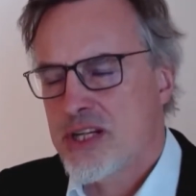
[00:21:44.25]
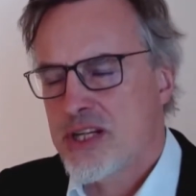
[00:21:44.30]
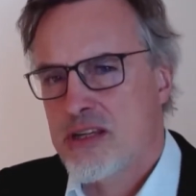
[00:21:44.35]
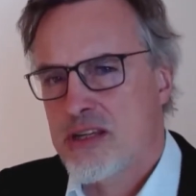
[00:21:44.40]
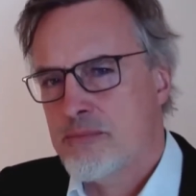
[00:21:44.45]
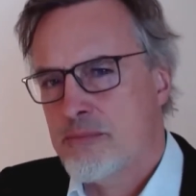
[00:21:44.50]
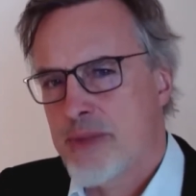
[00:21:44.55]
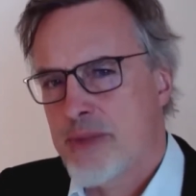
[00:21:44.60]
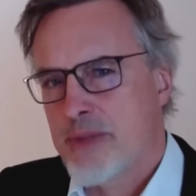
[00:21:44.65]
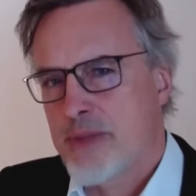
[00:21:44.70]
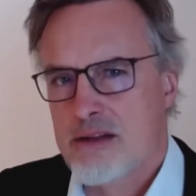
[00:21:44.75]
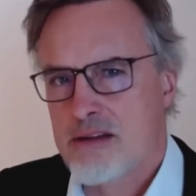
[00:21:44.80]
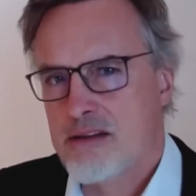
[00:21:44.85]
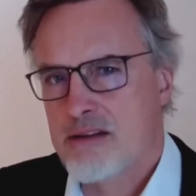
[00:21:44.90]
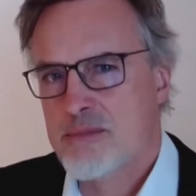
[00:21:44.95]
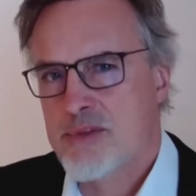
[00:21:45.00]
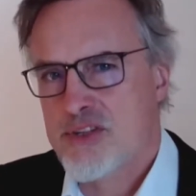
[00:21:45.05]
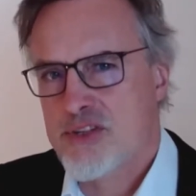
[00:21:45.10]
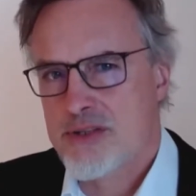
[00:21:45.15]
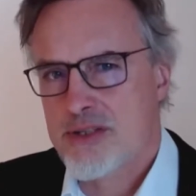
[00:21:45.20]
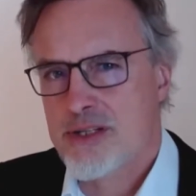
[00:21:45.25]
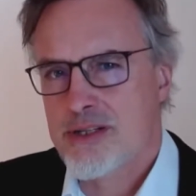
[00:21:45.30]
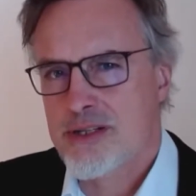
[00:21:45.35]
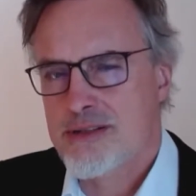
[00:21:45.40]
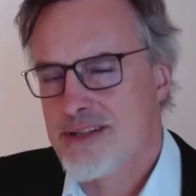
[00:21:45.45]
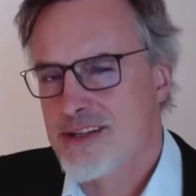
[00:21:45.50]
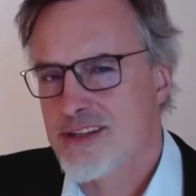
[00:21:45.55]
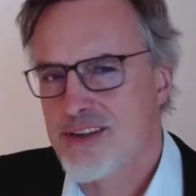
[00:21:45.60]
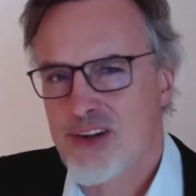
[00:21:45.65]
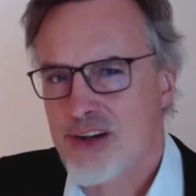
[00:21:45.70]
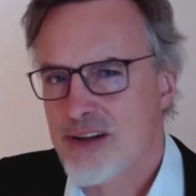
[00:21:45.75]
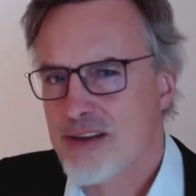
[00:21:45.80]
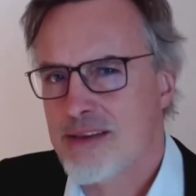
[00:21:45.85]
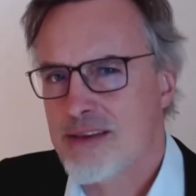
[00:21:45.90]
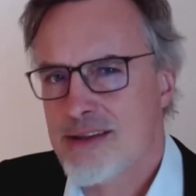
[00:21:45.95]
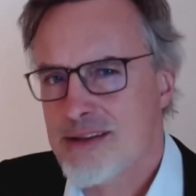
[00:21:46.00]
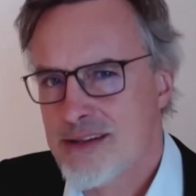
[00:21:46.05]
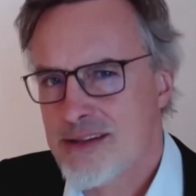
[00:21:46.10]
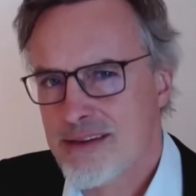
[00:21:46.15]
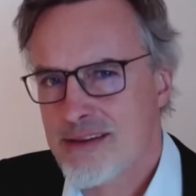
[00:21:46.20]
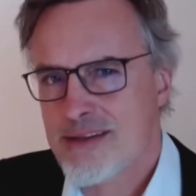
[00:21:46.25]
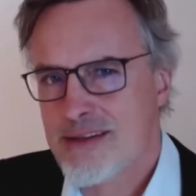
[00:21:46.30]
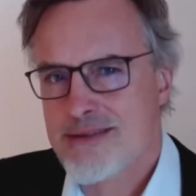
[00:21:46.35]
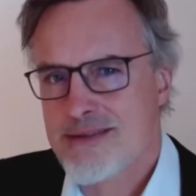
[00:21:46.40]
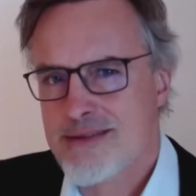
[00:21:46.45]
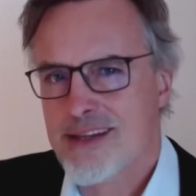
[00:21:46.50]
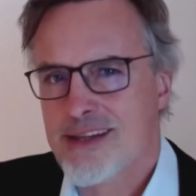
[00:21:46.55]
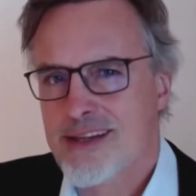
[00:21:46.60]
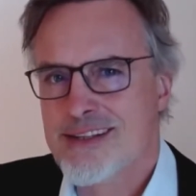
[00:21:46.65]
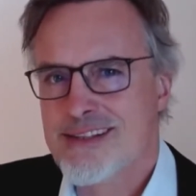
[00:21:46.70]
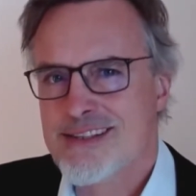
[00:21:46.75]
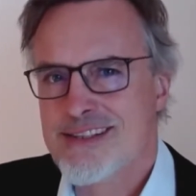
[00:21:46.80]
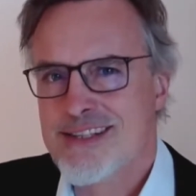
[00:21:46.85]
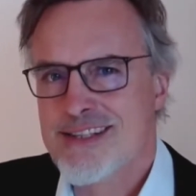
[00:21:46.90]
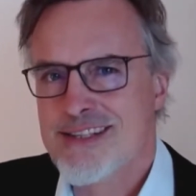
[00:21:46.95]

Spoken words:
that make other machines, and all these things,